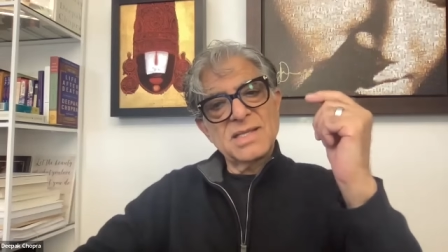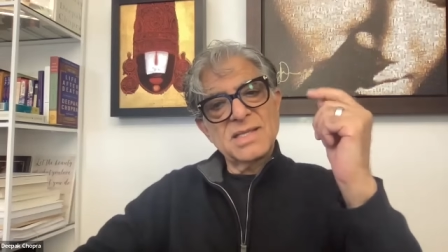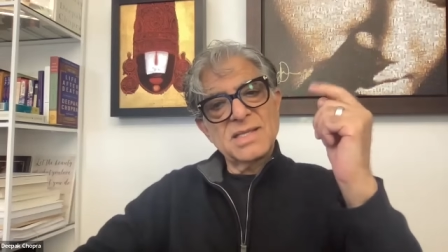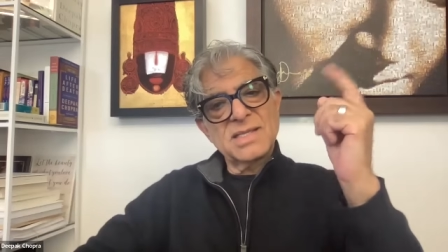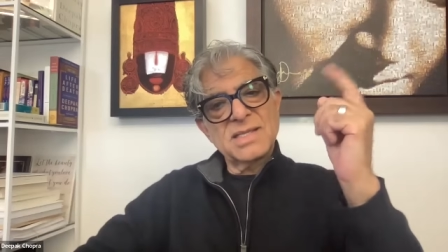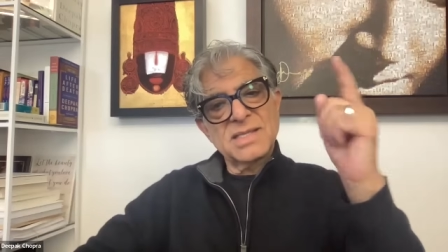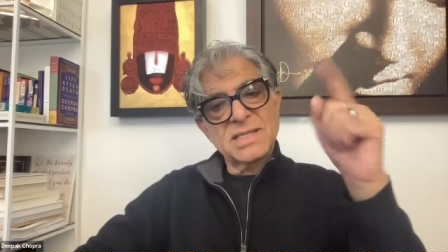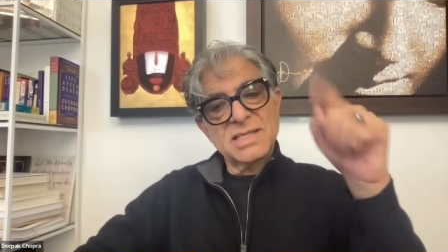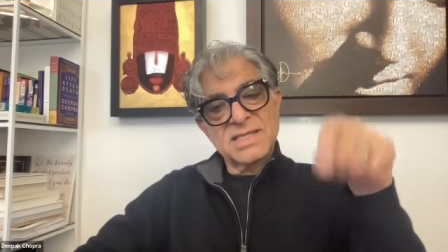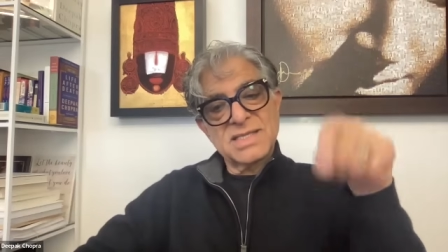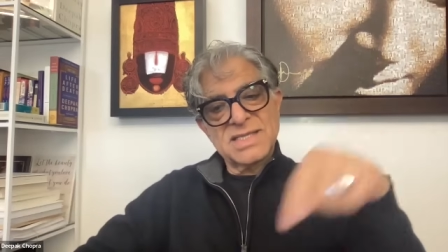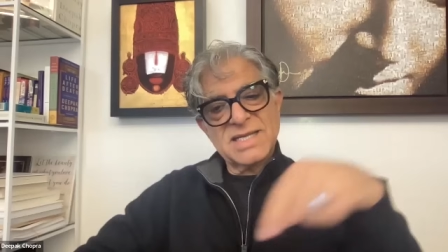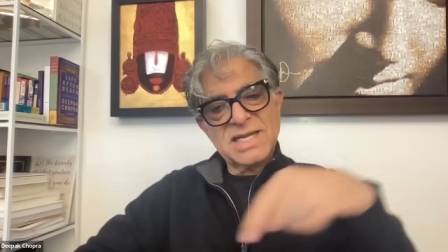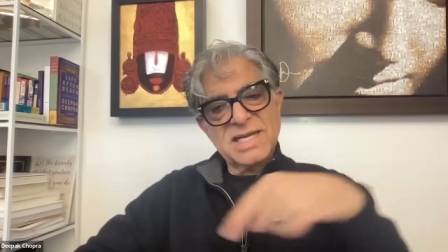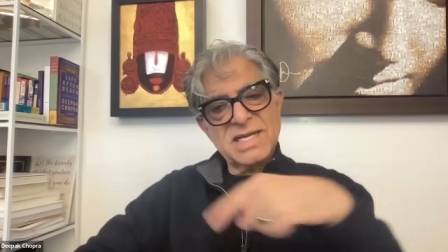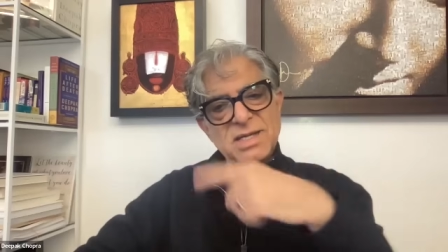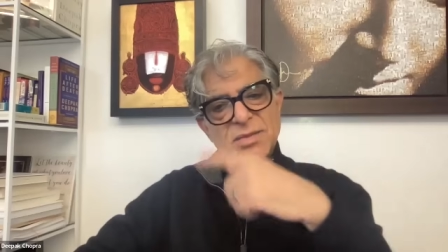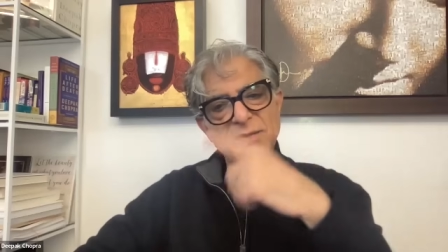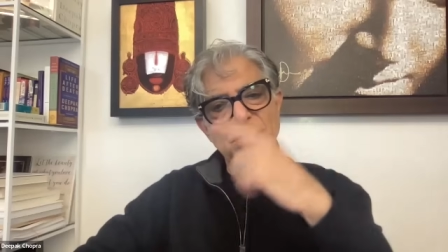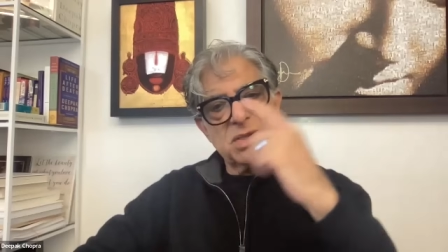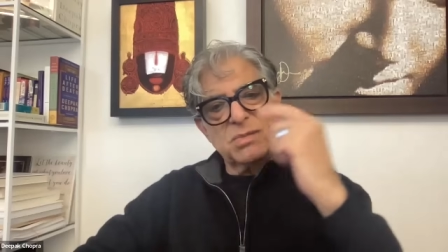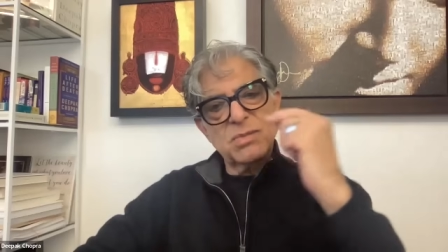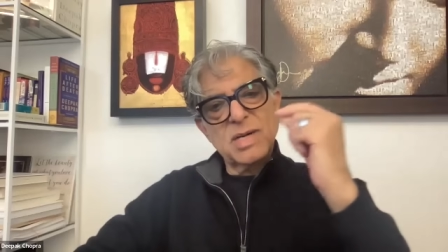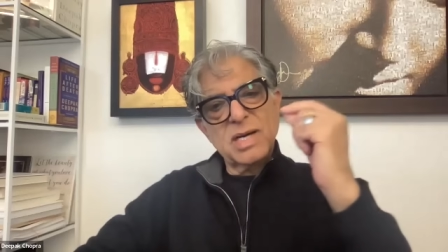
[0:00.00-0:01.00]

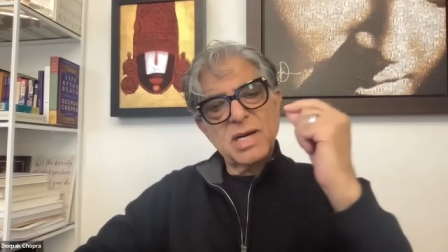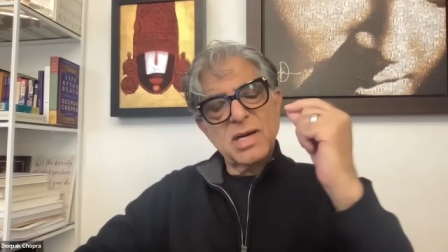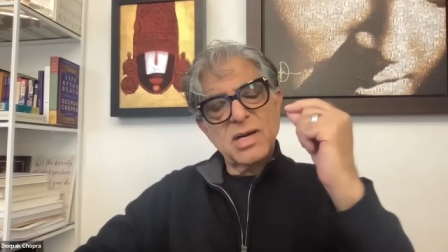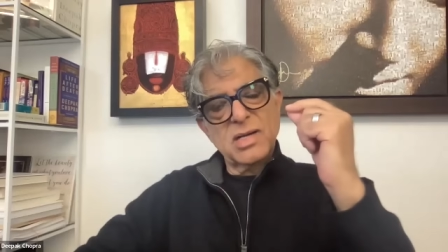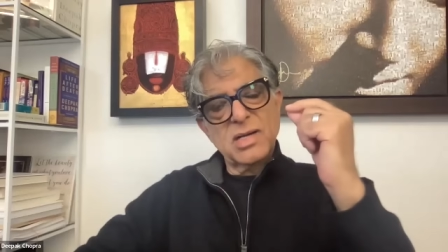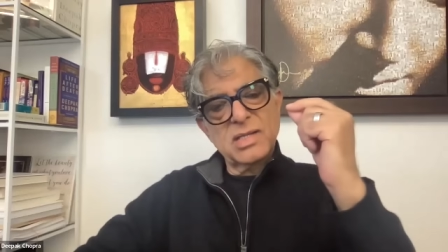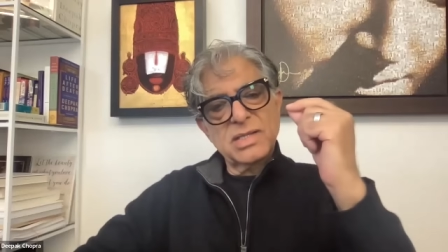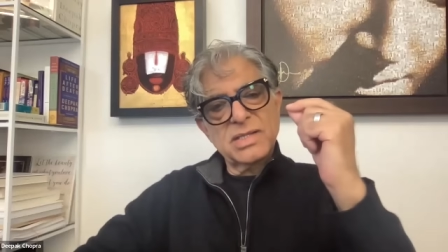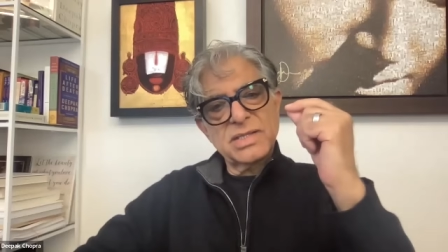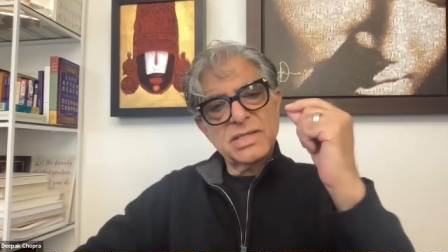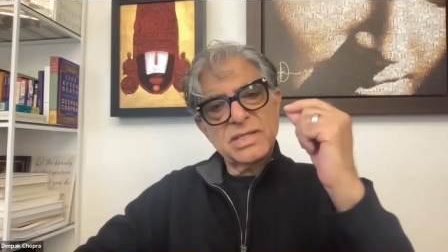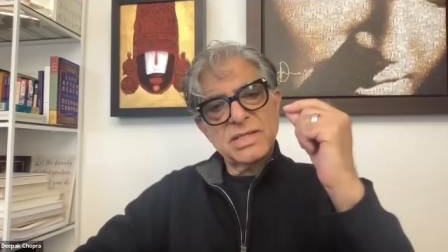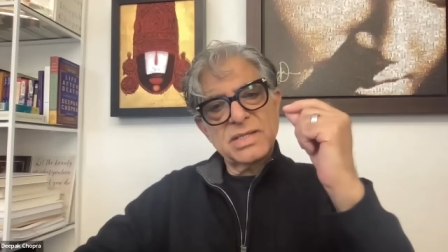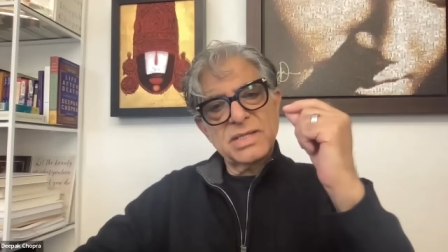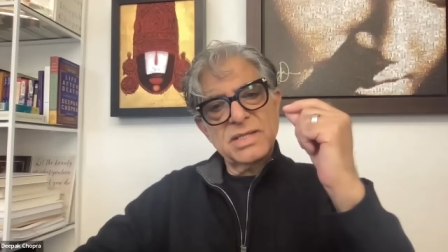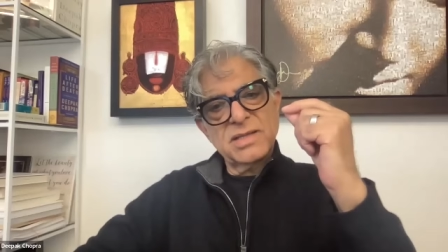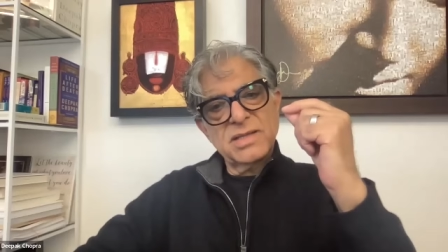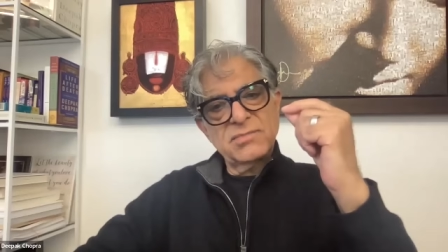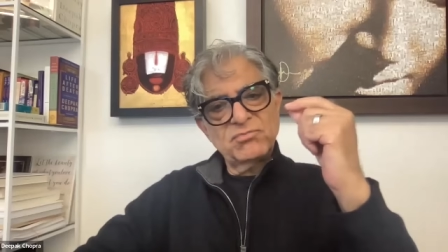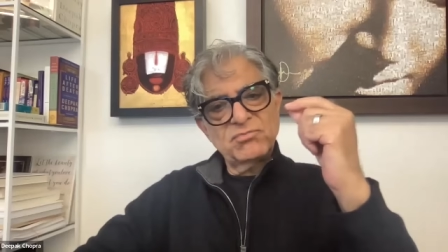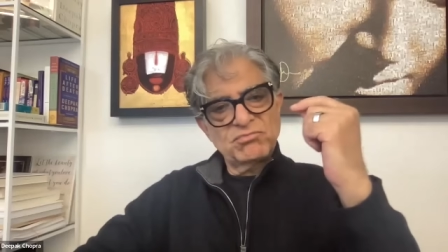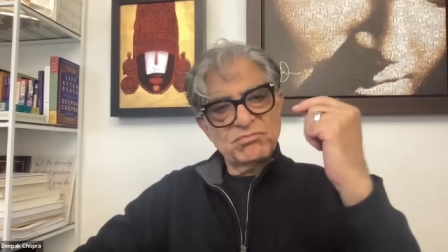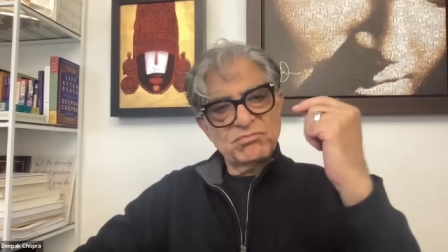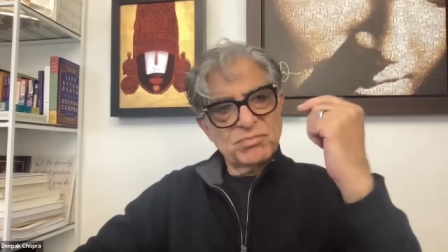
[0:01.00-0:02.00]
Sustainable
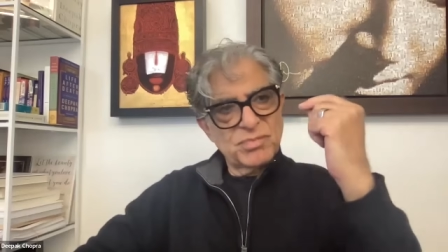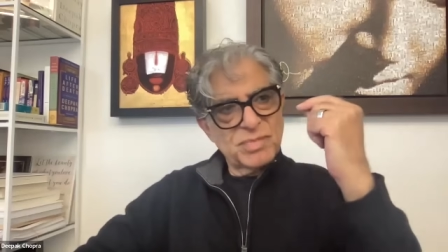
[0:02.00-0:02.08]
biology,